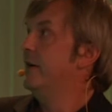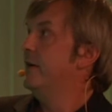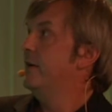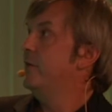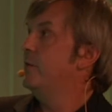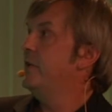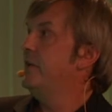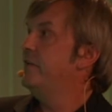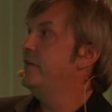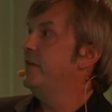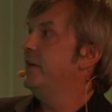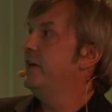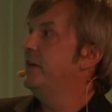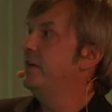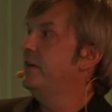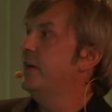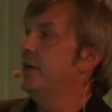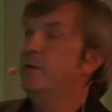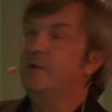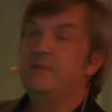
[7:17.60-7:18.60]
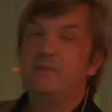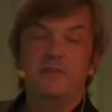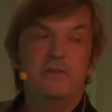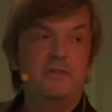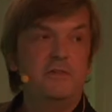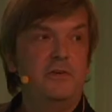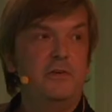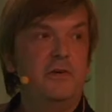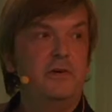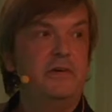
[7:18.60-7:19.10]
We think there is a
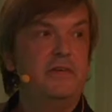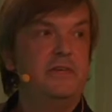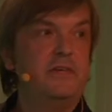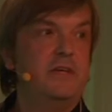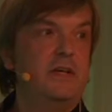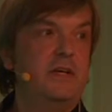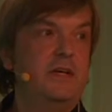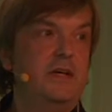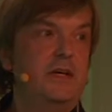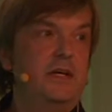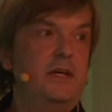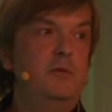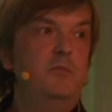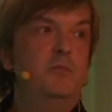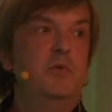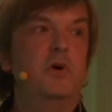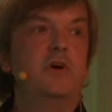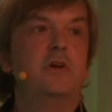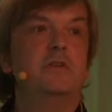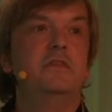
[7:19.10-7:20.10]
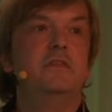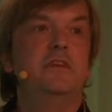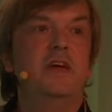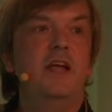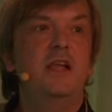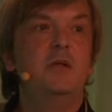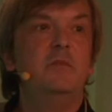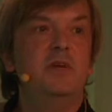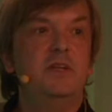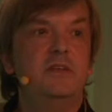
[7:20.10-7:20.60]
third important
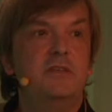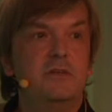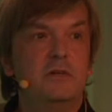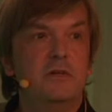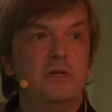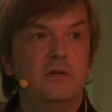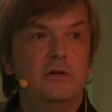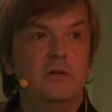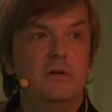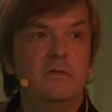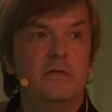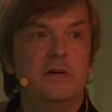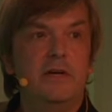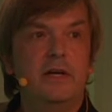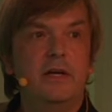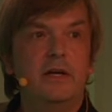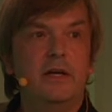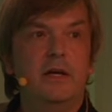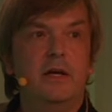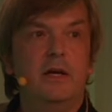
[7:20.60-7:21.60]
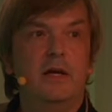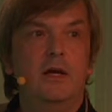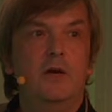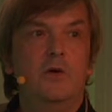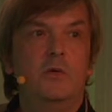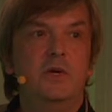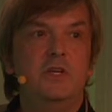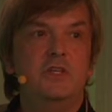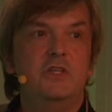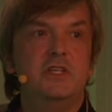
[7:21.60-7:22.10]
element to the whole thing,
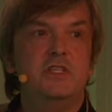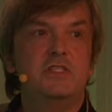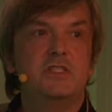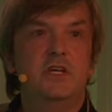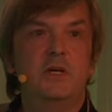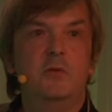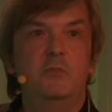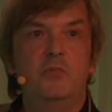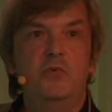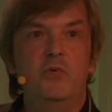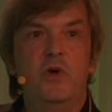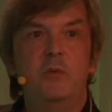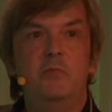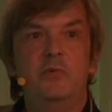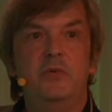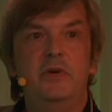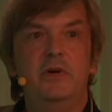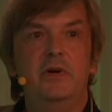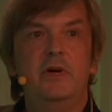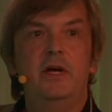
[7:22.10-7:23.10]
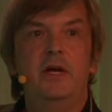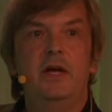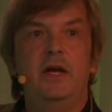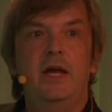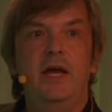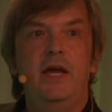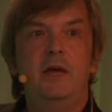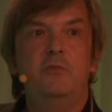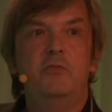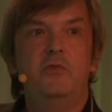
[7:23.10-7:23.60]
which is a proper
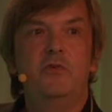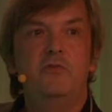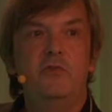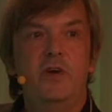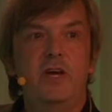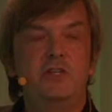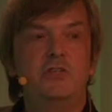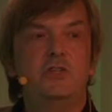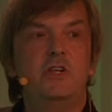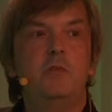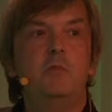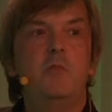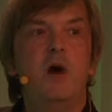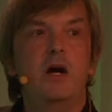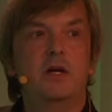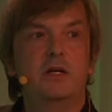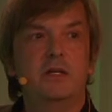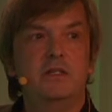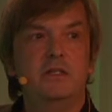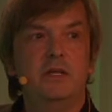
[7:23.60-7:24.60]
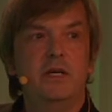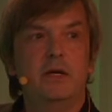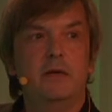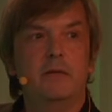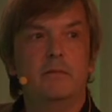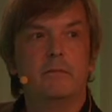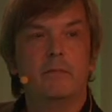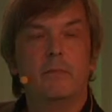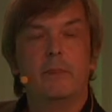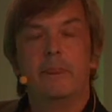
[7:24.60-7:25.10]
and professional marketing.
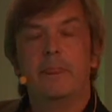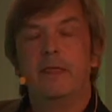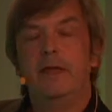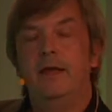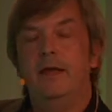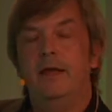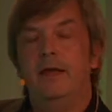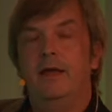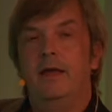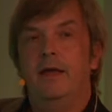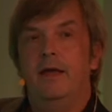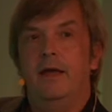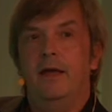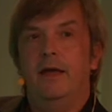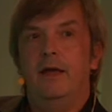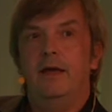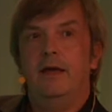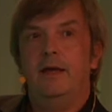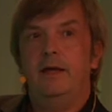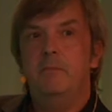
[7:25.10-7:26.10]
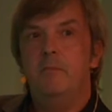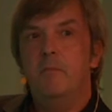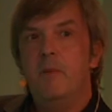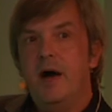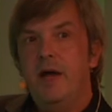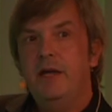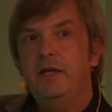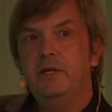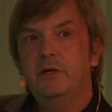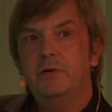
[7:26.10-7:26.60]
In
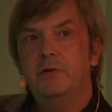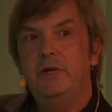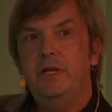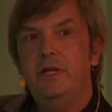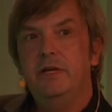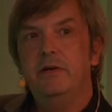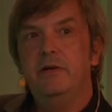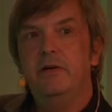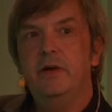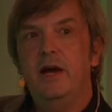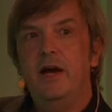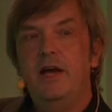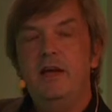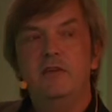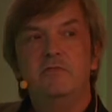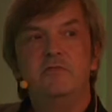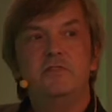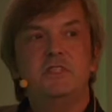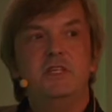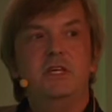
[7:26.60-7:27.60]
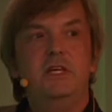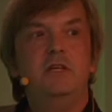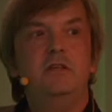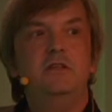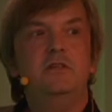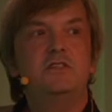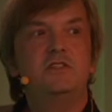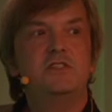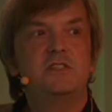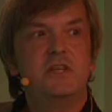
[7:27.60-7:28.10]
my career, I have
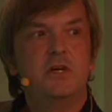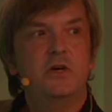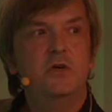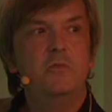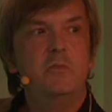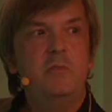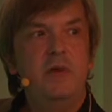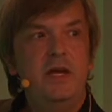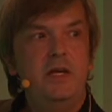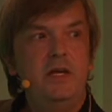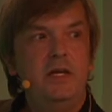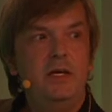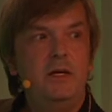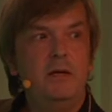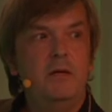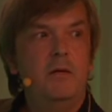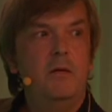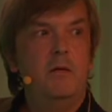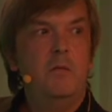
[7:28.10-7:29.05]
seen so many